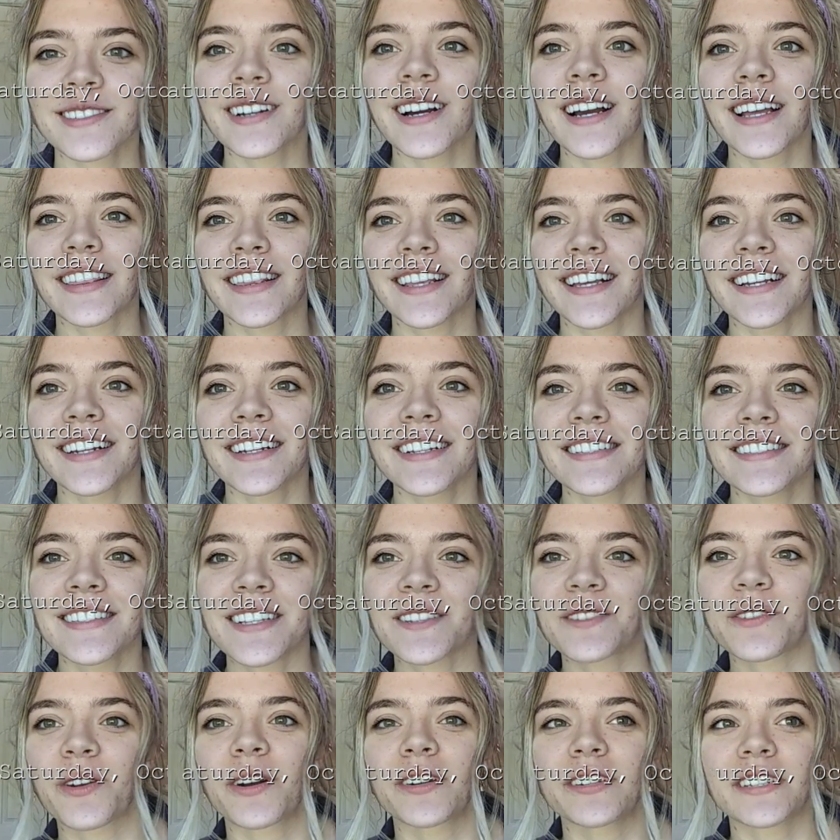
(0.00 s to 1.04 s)
I think it is.
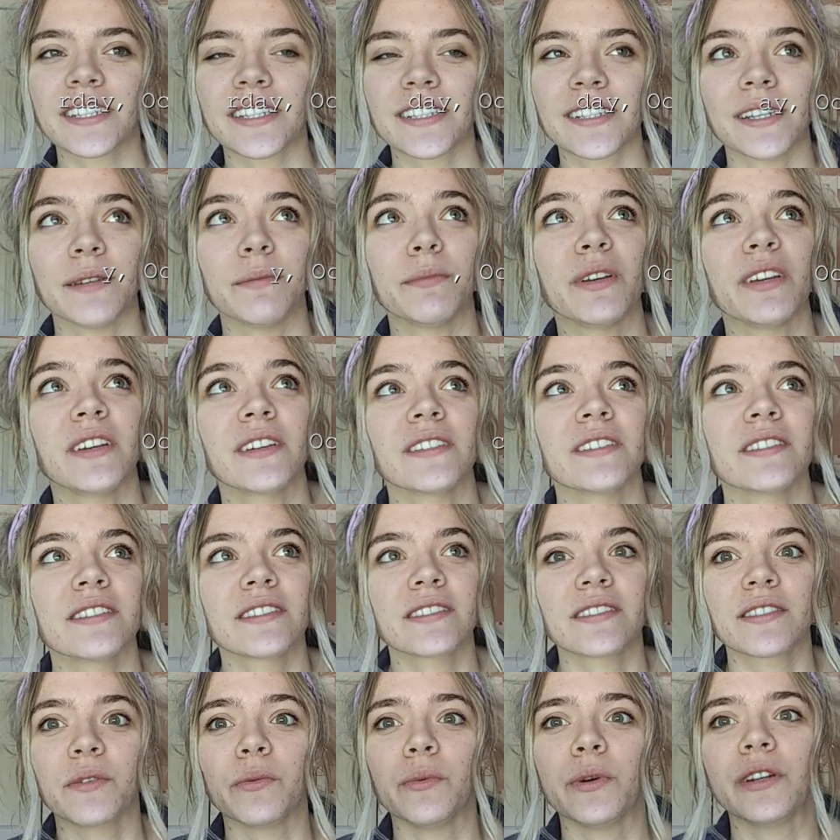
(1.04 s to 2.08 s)
It's hard to see
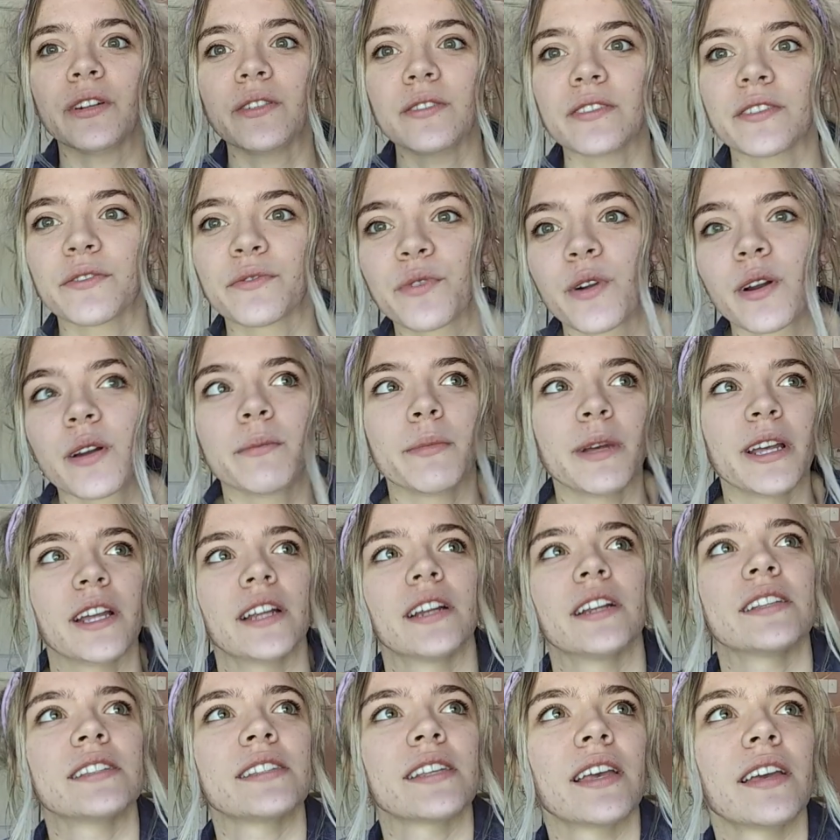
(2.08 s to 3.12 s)
because the window's in front of me
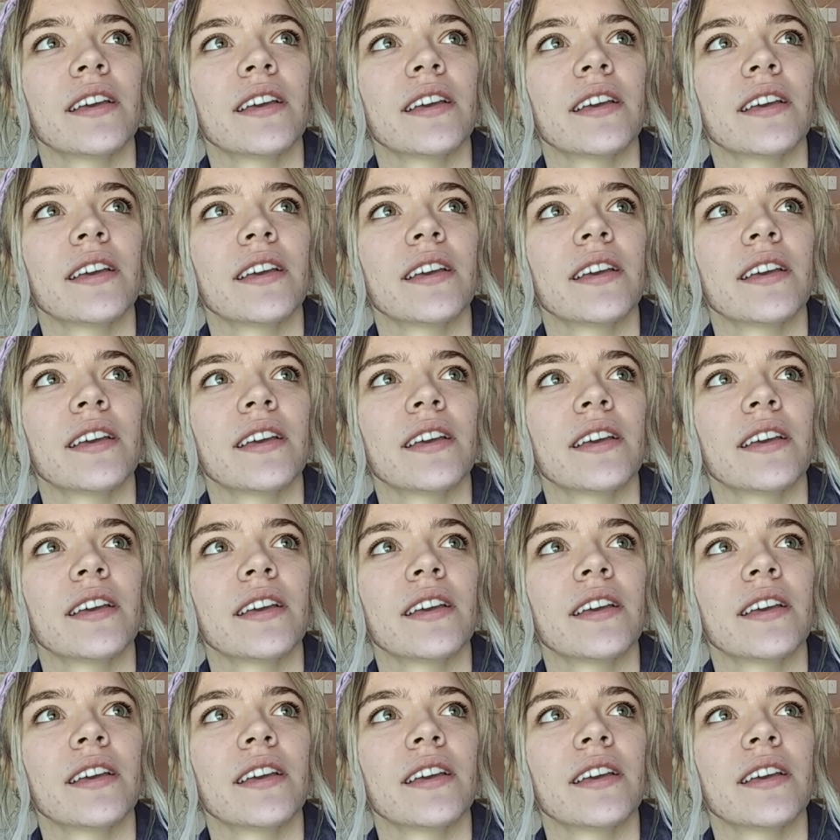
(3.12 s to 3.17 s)
and it's